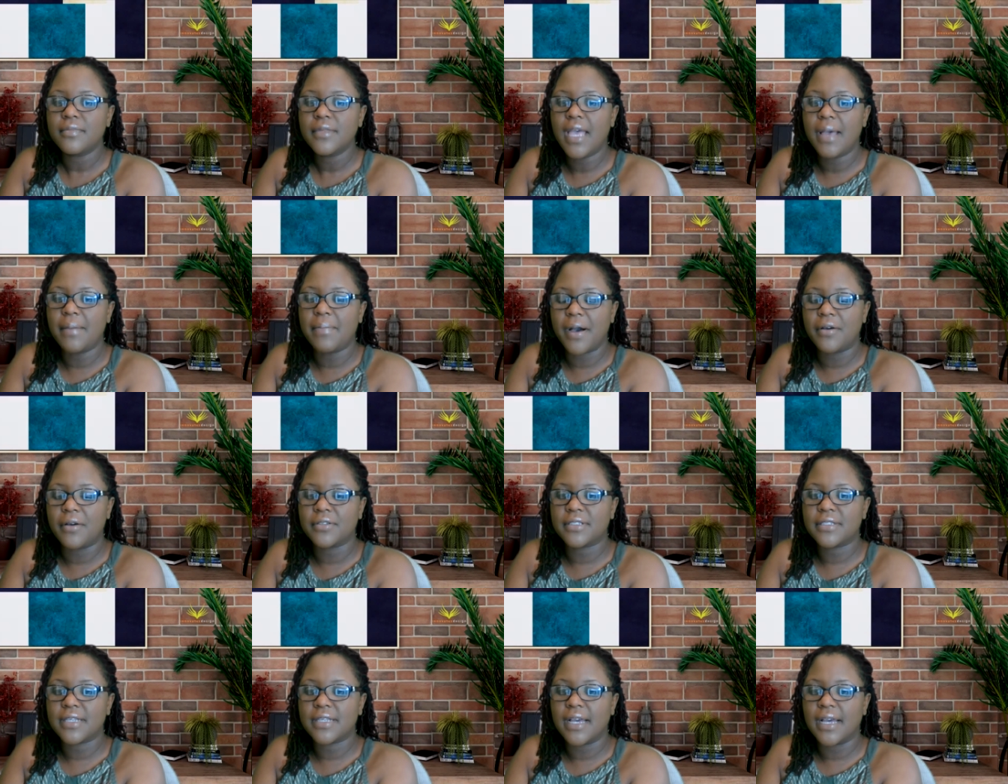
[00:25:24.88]

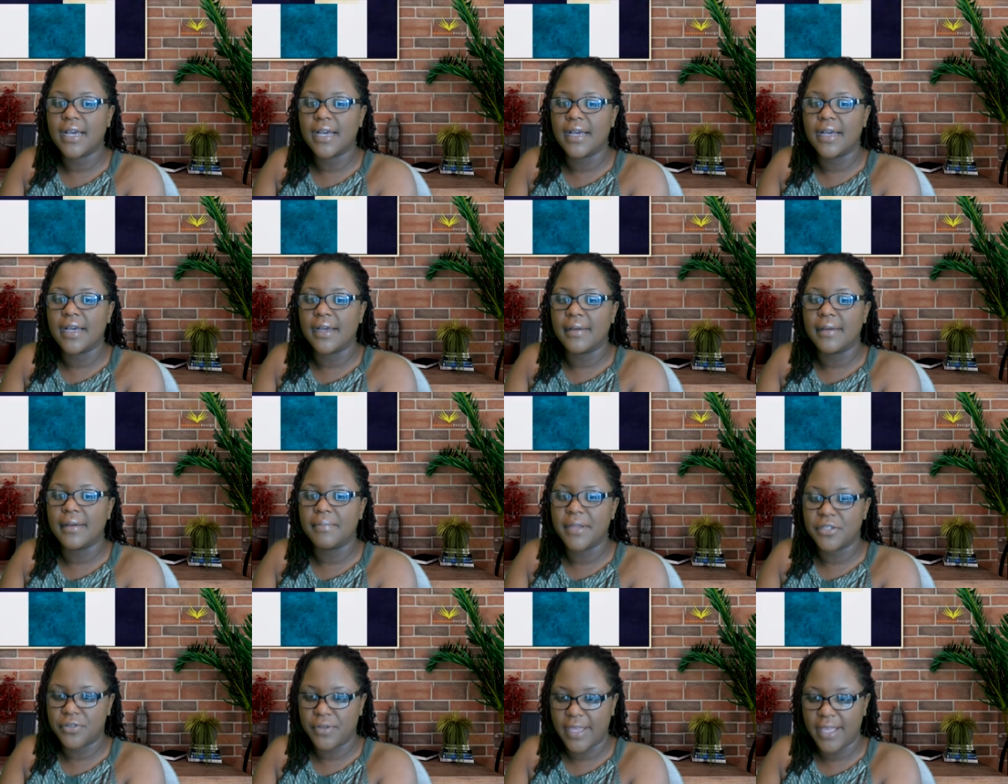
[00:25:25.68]
about
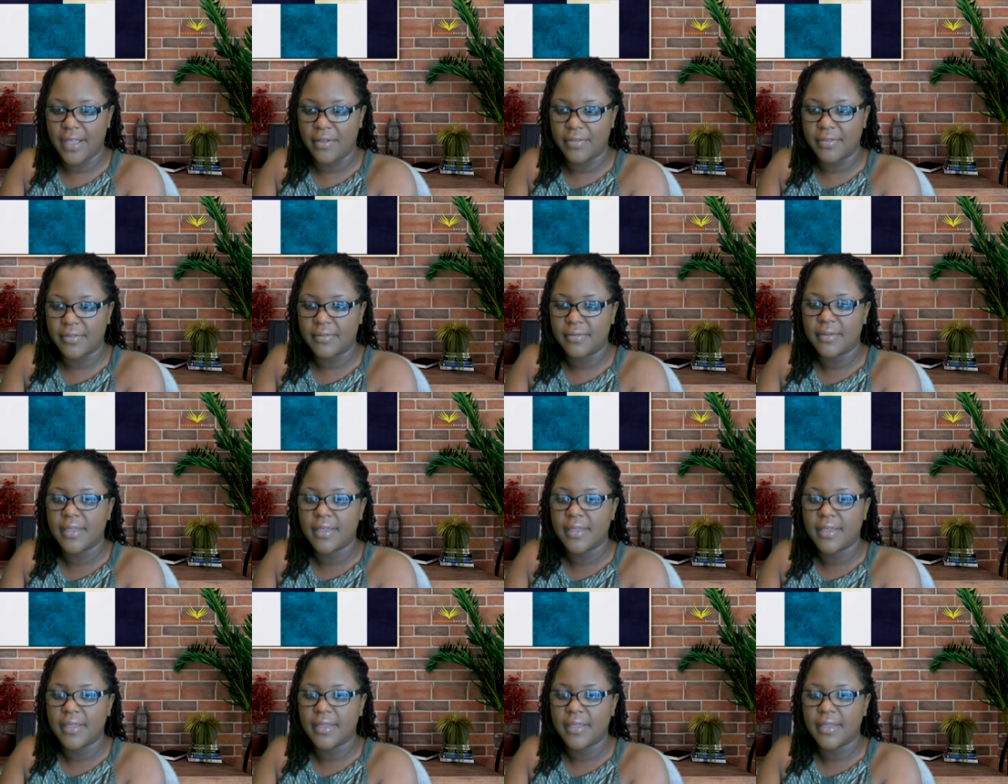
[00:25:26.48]
mental health,